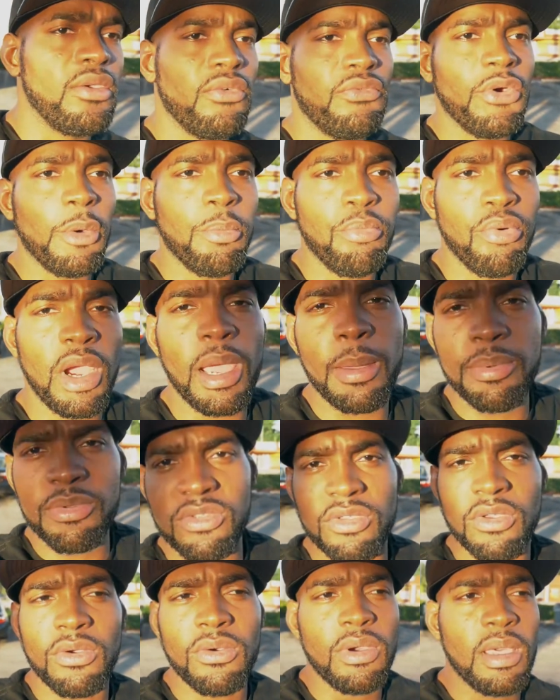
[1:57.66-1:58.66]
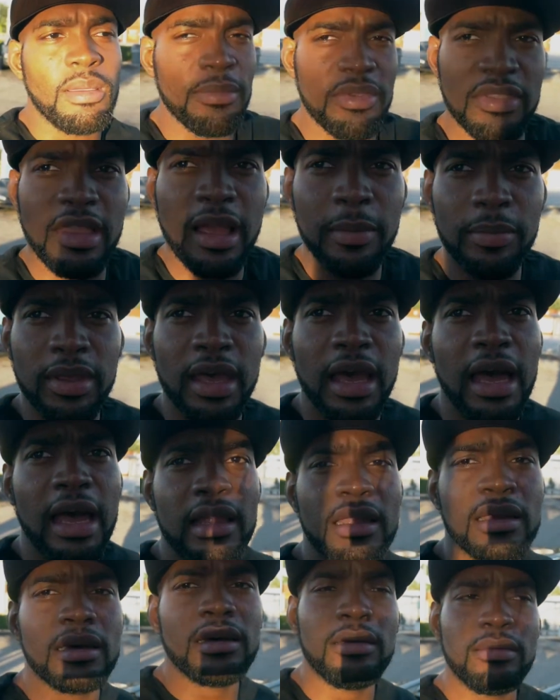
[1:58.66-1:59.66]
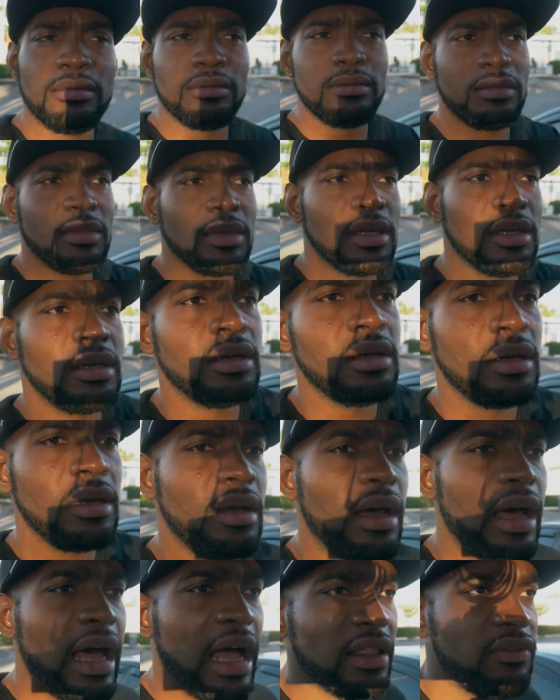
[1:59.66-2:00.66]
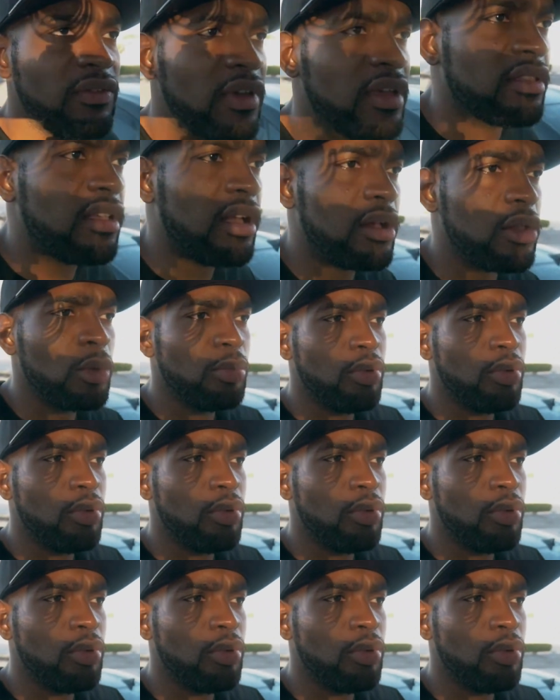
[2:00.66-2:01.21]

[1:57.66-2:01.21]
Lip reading: for props, so I'm stopping at Advance Auto